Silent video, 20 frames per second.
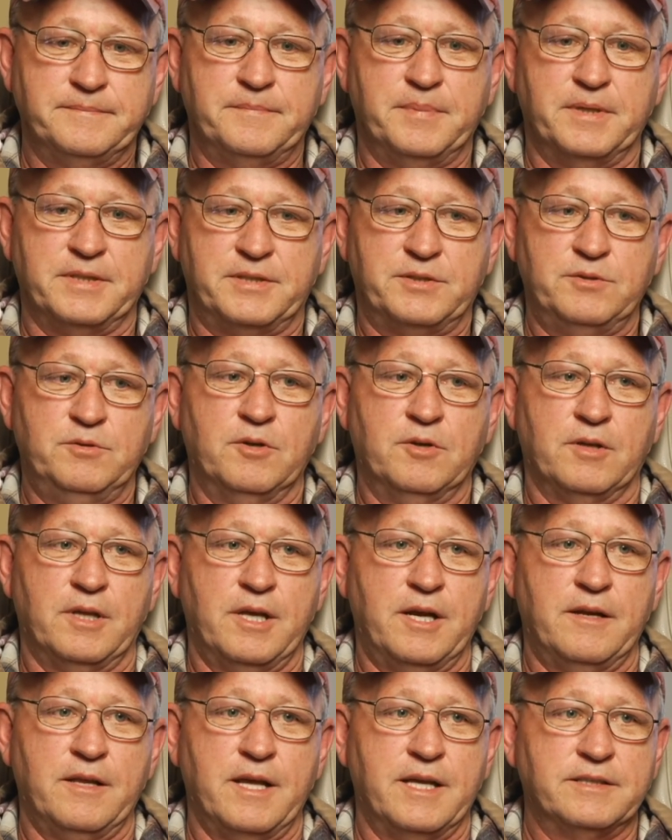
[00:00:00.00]
but sooner or
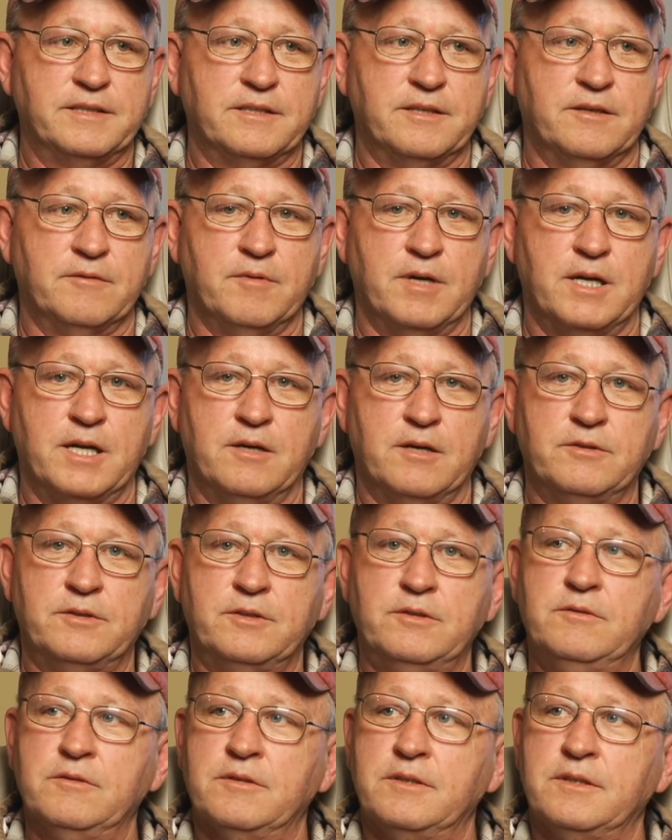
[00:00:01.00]
later that's gonna run out
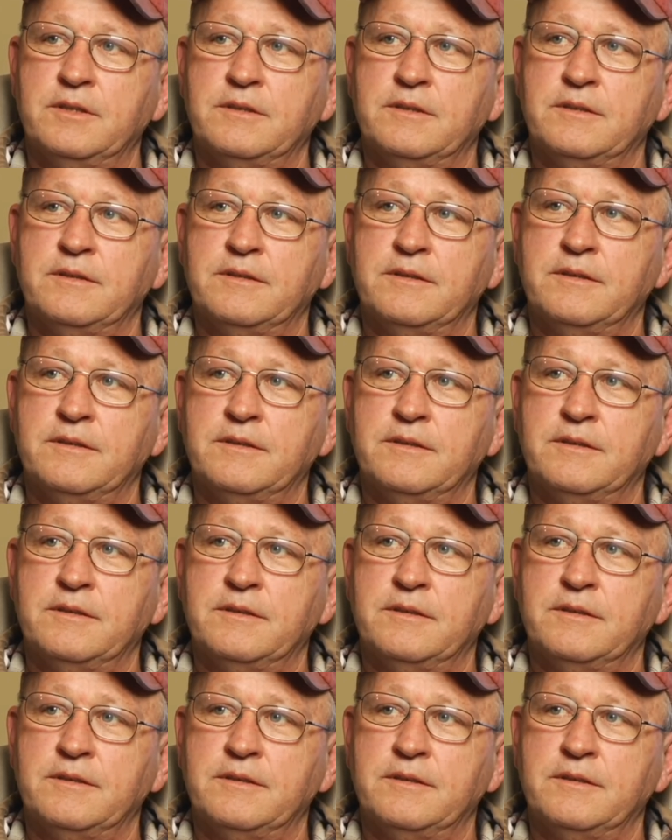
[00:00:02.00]
too, and